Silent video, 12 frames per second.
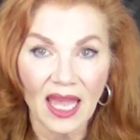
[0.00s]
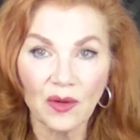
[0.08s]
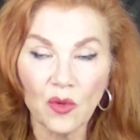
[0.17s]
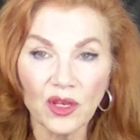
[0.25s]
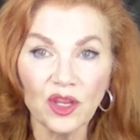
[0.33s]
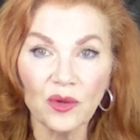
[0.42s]

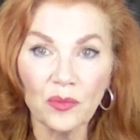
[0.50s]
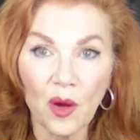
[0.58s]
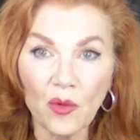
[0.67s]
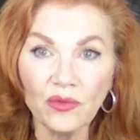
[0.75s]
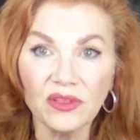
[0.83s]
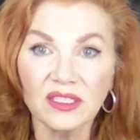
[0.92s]
And when you're
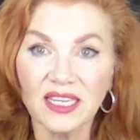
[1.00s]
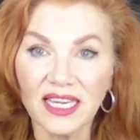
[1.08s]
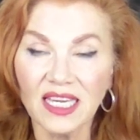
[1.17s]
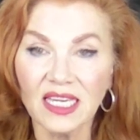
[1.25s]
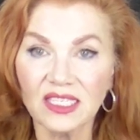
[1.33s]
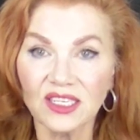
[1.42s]
both
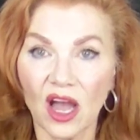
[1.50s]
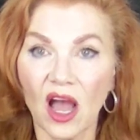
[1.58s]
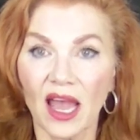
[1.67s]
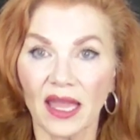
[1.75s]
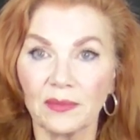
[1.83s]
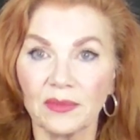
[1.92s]
taking
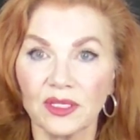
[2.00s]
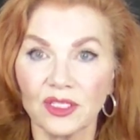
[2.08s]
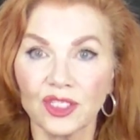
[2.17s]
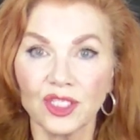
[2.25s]
time